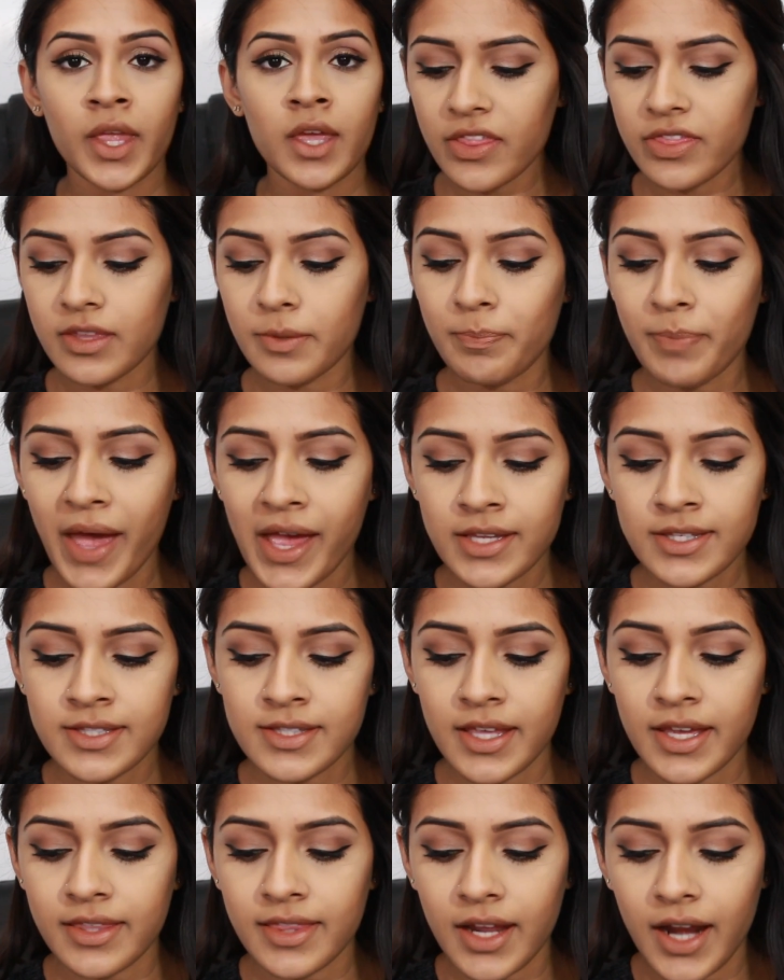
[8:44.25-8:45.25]
The best
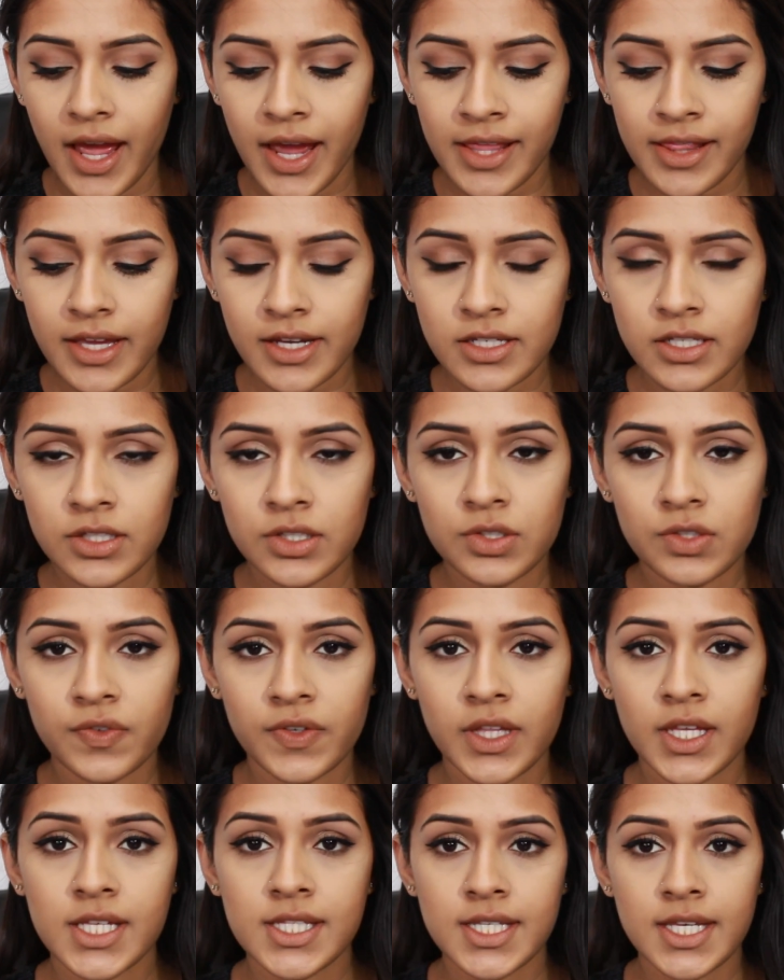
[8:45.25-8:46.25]
thing that I like to use
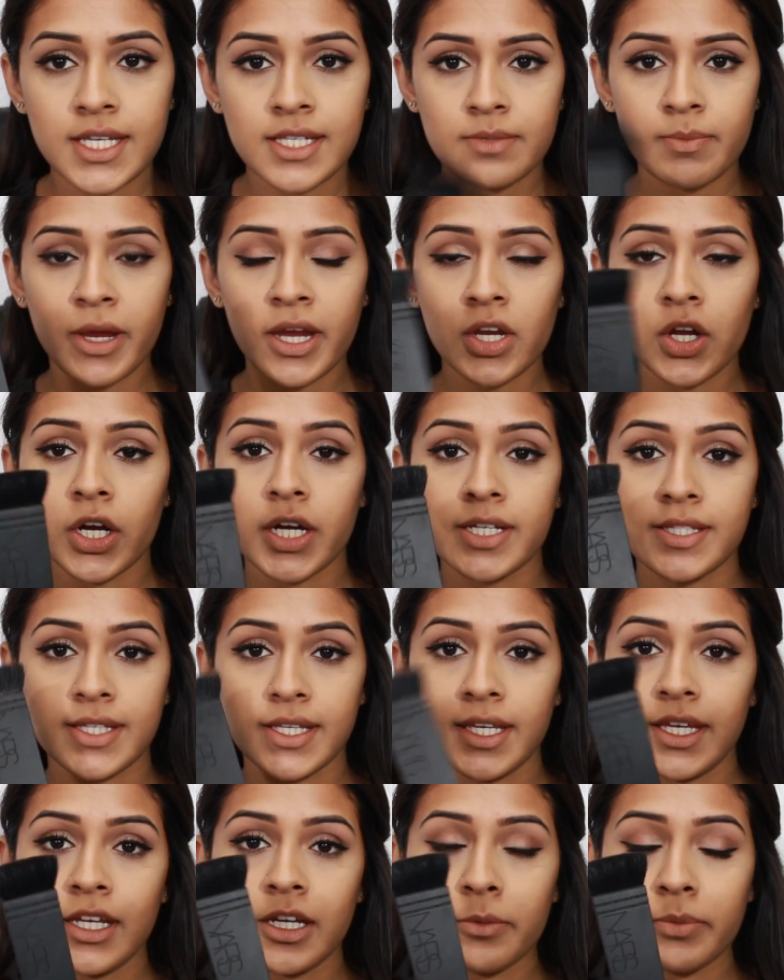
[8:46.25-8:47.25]
for this is my NARS
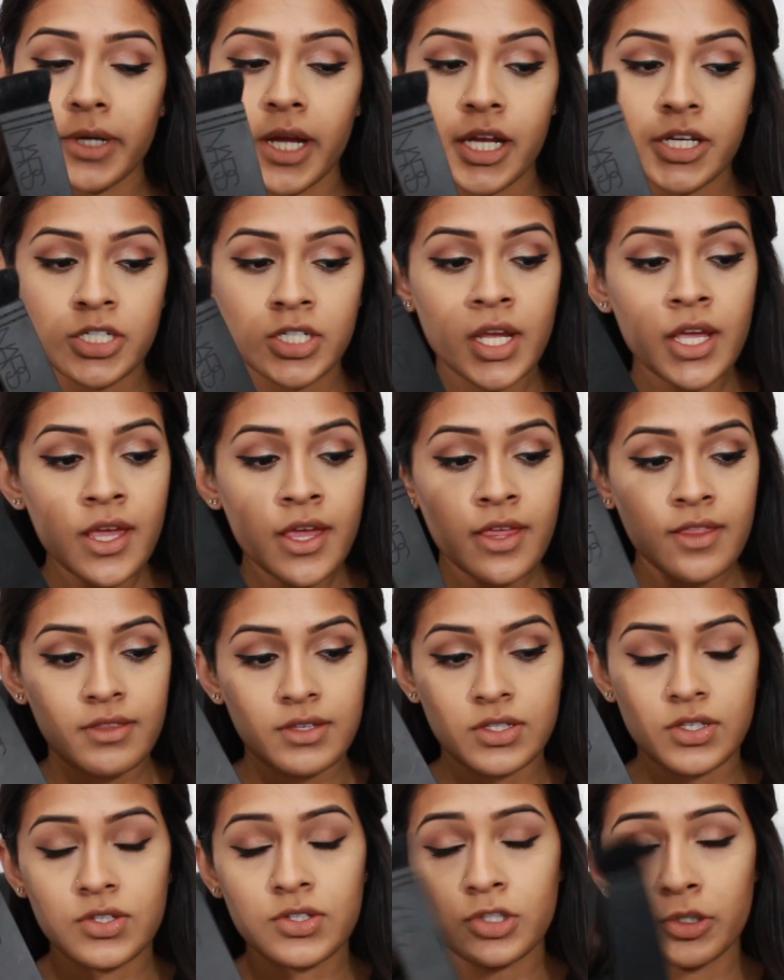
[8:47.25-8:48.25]
Ita brush.
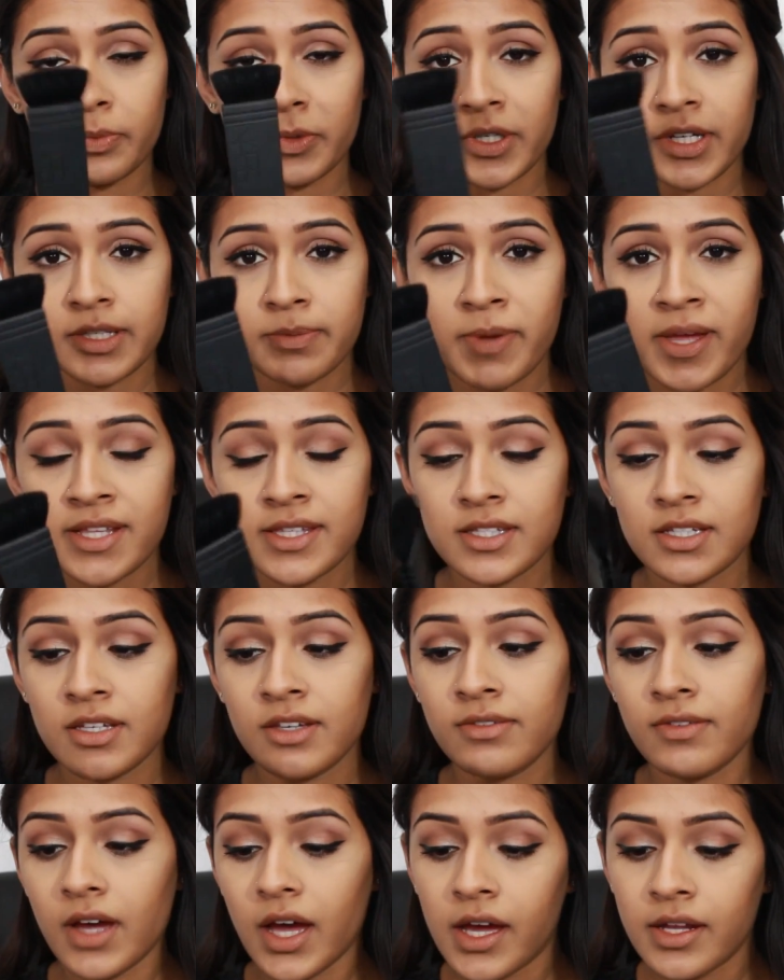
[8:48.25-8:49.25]
This is super
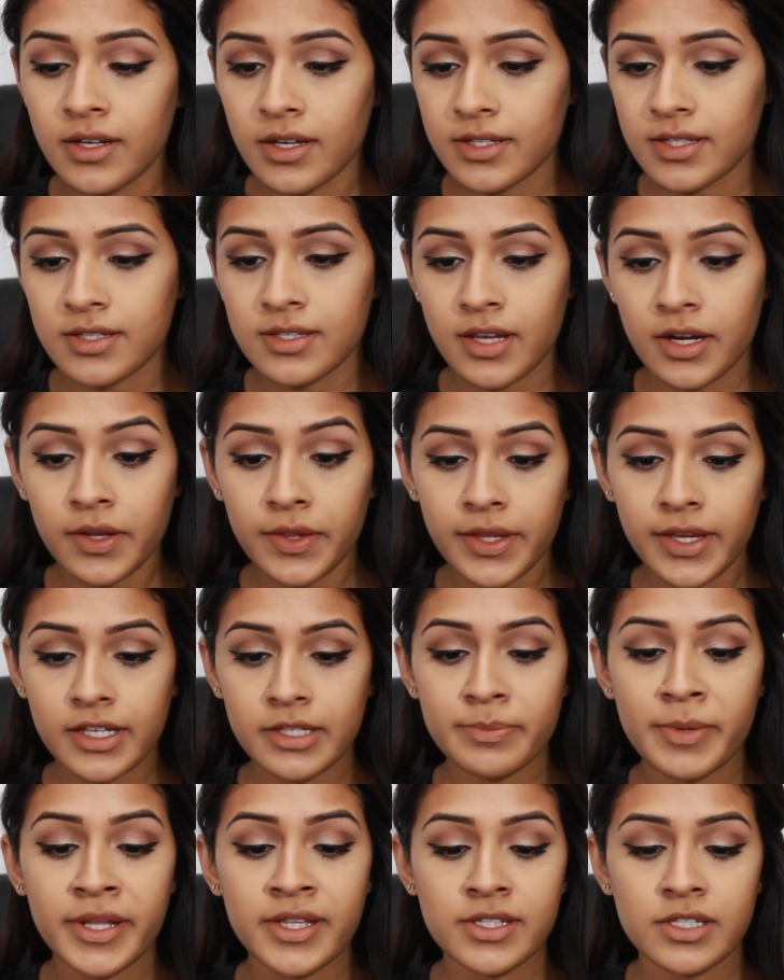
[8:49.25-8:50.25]
expensive, unnecessarily
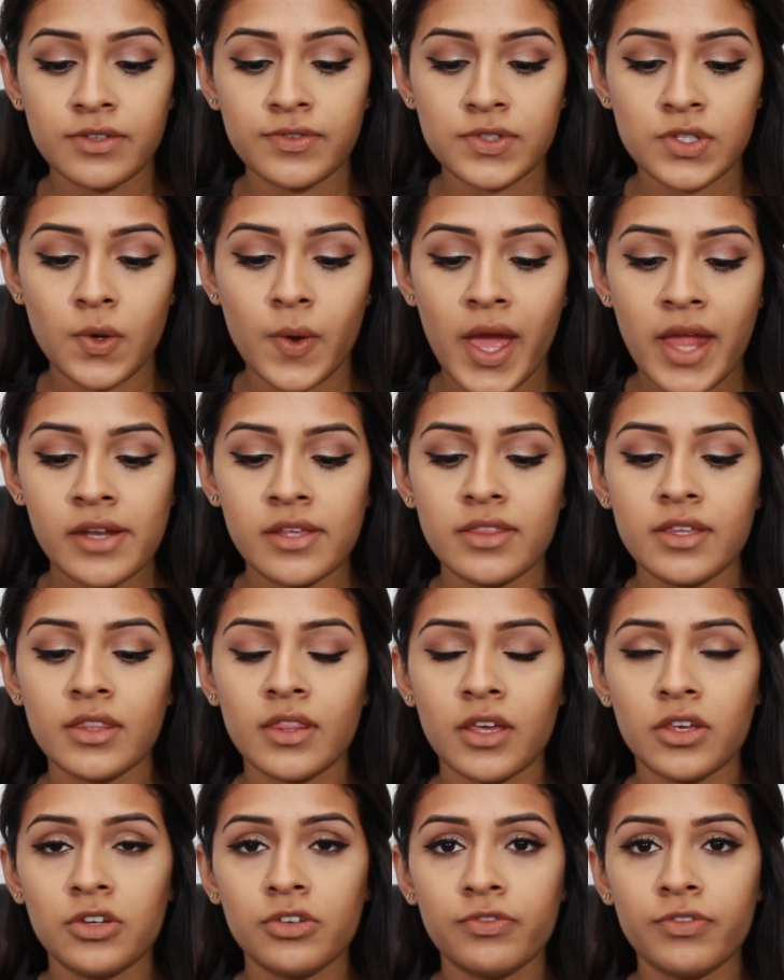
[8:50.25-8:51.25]
expensive, so anything
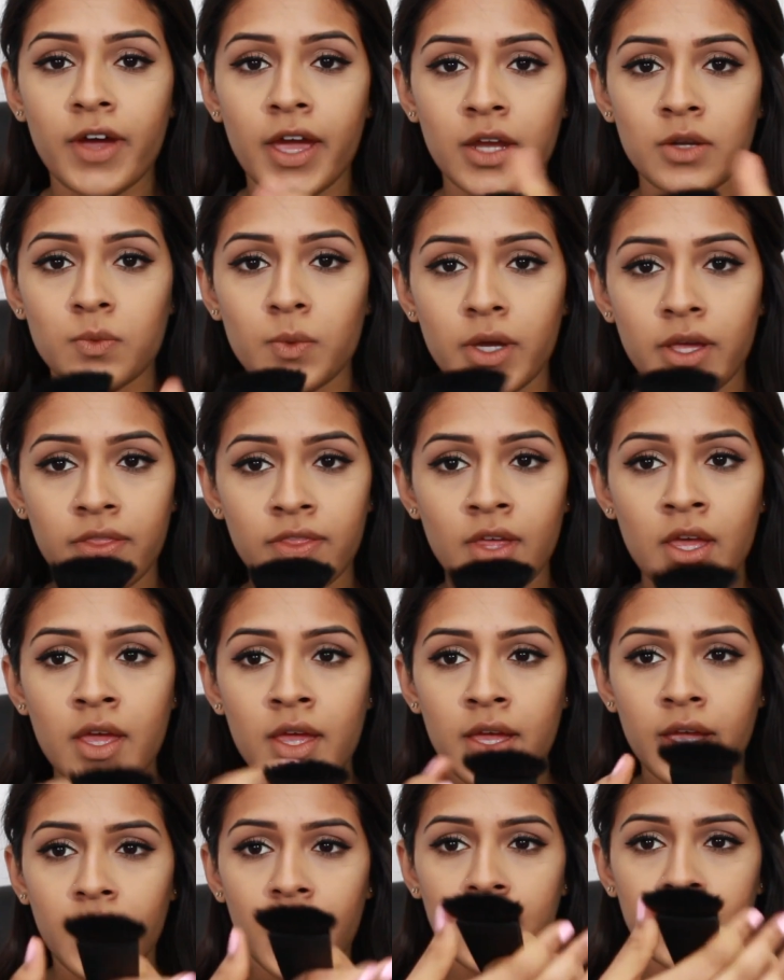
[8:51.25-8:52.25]
that you find with
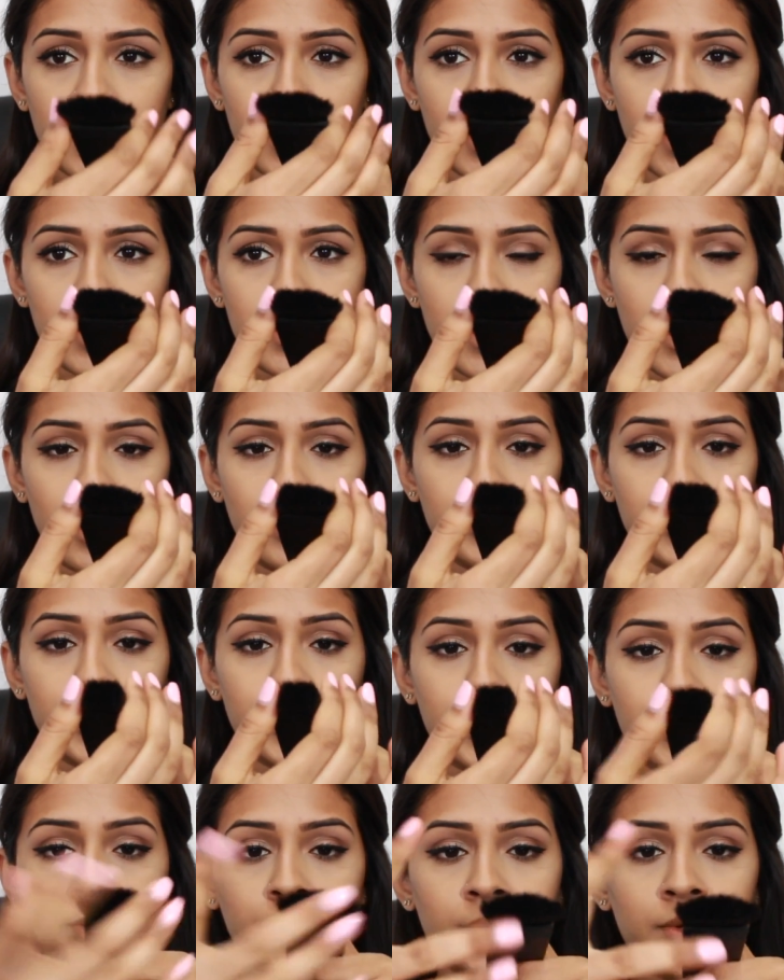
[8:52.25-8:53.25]
kind of like a
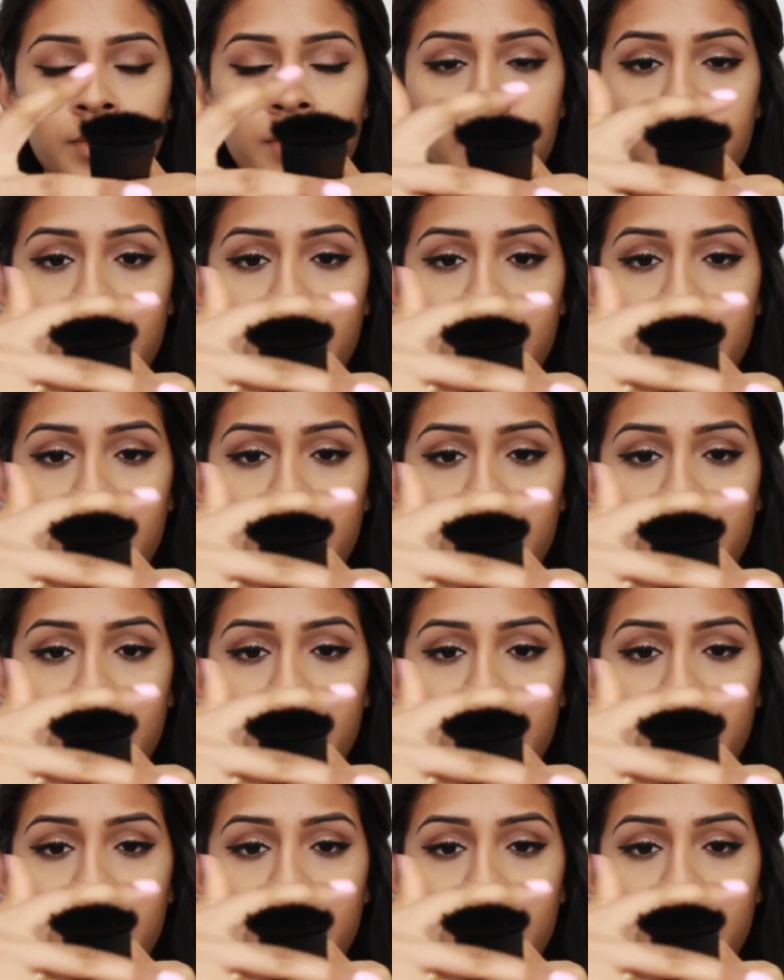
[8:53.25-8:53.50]
narrow